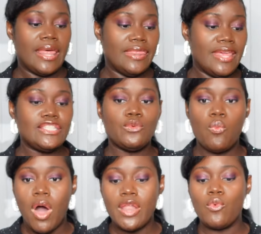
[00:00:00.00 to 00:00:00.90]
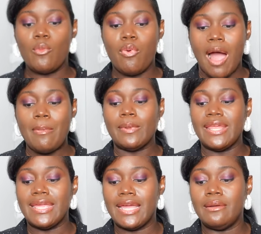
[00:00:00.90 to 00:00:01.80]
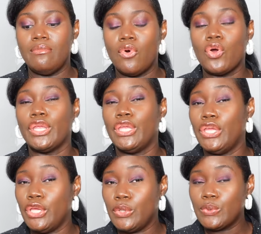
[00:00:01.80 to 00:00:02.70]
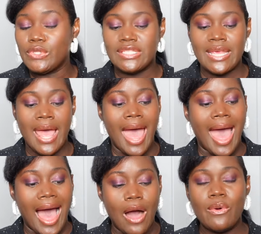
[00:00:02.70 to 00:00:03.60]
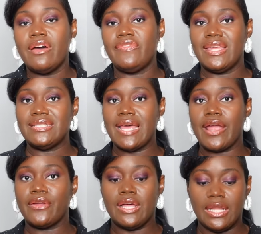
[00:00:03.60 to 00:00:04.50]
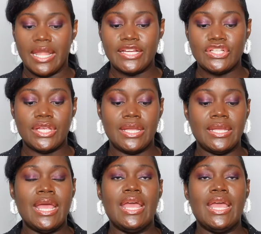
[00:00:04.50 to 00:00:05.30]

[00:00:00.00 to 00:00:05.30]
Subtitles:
This one will probably get more use out of the entire collection